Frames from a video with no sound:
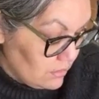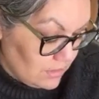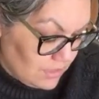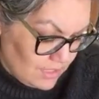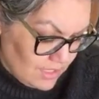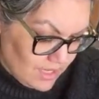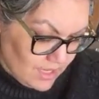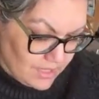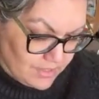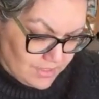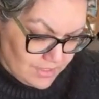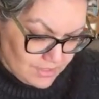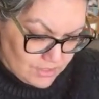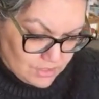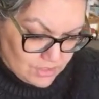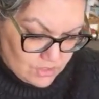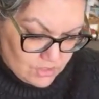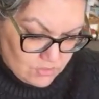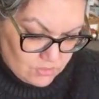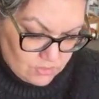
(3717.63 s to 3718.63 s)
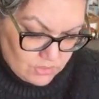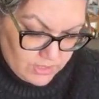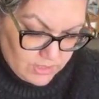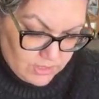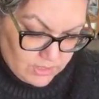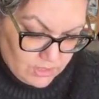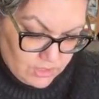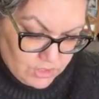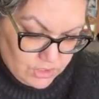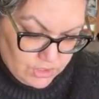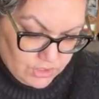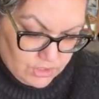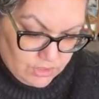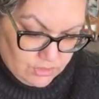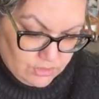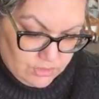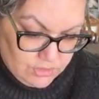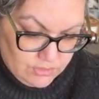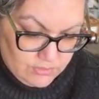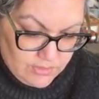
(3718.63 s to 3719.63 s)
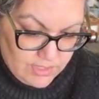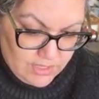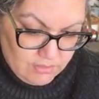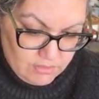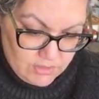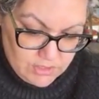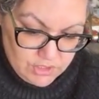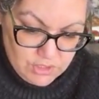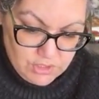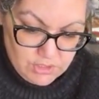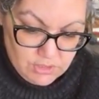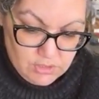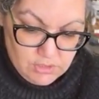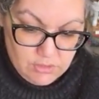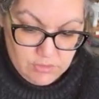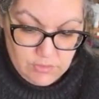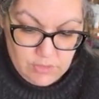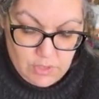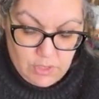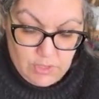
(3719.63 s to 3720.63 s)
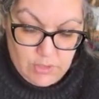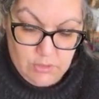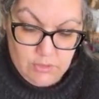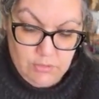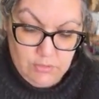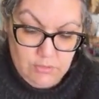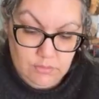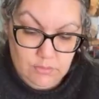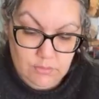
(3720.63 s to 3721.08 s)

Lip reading: Yeah, they don't like each other, so now it's just glued on.